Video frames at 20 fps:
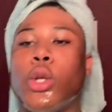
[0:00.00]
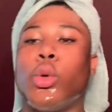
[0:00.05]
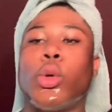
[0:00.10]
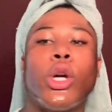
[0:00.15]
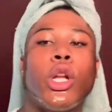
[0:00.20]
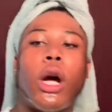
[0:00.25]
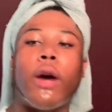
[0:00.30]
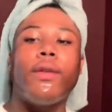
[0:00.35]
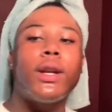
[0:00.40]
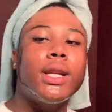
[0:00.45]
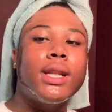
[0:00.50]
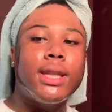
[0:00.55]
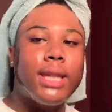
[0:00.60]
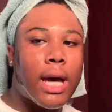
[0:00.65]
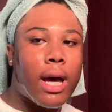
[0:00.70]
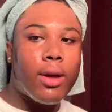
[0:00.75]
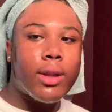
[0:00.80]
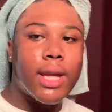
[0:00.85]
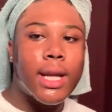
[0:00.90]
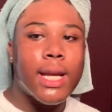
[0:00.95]
you can already
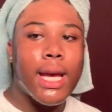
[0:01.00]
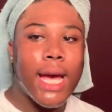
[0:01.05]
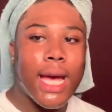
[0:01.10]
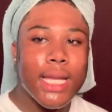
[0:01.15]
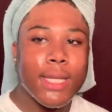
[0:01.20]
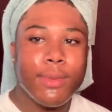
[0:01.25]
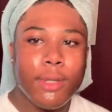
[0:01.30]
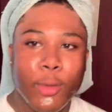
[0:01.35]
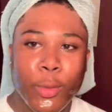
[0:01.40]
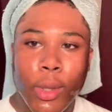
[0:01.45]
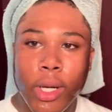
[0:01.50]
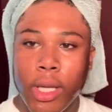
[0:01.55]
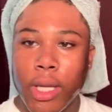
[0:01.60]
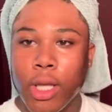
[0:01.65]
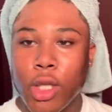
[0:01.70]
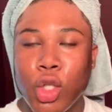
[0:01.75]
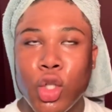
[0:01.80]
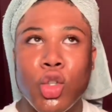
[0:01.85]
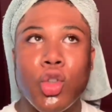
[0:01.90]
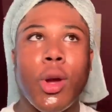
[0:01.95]
tell that it has been
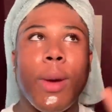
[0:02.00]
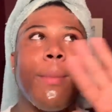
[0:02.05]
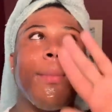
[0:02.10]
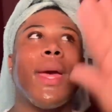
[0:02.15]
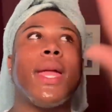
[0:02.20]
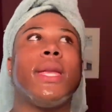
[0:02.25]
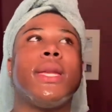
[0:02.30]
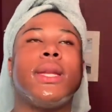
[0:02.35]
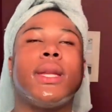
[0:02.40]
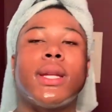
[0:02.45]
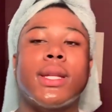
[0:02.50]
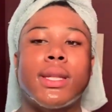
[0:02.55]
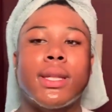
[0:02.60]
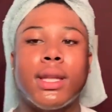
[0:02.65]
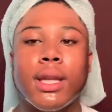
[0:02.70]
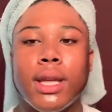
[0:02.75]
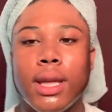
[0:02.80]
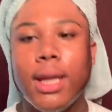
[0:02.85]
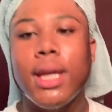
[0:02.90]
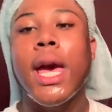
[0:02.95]
working
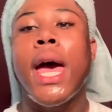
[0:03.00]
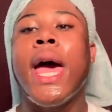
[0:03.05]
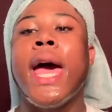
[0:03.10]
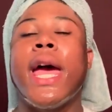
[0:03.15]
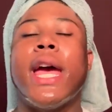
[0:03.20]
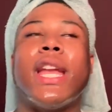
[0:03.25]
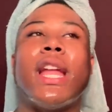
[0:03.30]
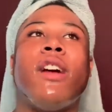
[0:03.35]
tremendously. And